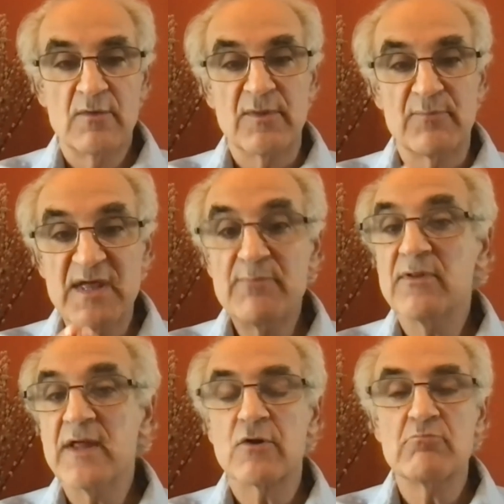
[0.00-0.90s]
the people
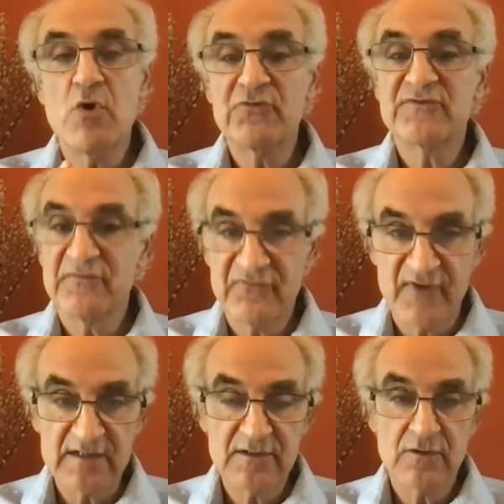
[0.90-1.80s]
that are most
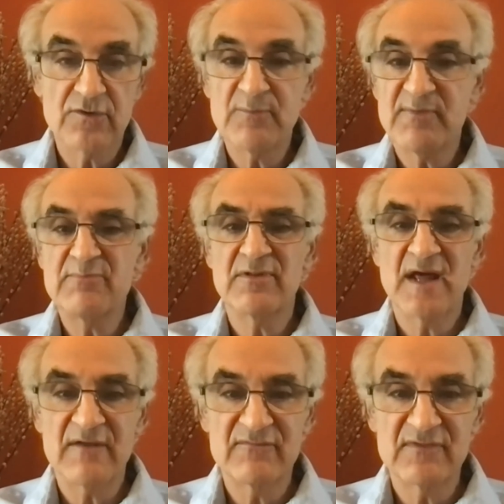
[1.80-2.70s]
affected are the people
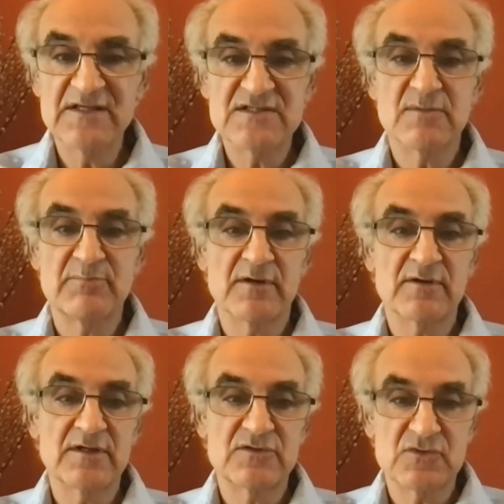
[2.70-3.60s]
that have the least
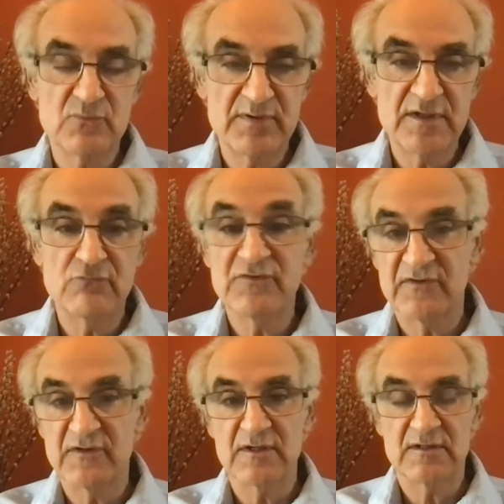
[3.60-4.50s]
ability to be
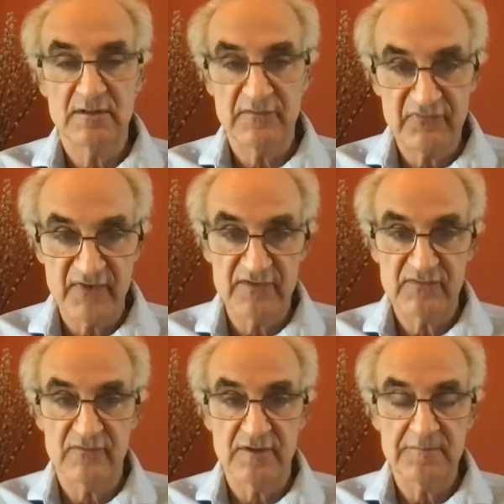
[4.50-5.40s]
resilient in the face
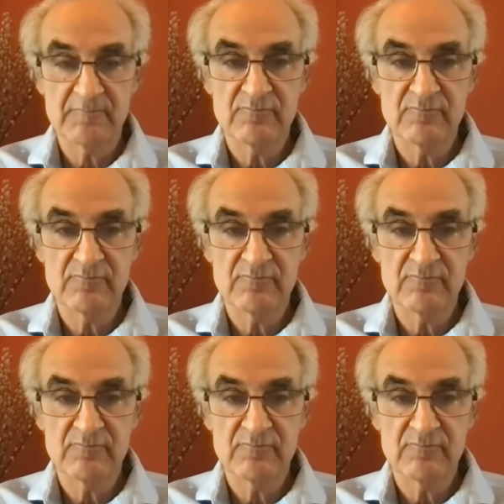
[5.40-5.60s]
of it.